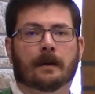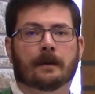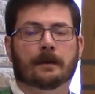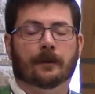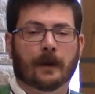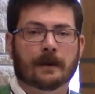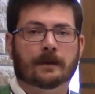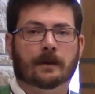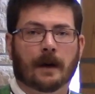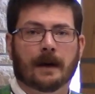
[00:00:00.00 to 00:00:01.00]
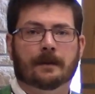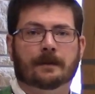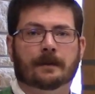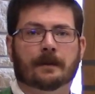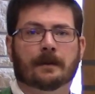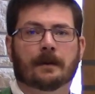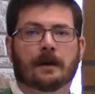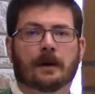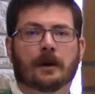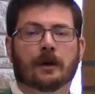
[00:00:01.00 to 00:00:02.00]
Dear friends in Christ,
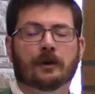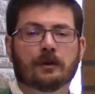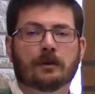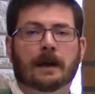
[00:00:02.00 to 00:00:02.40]
you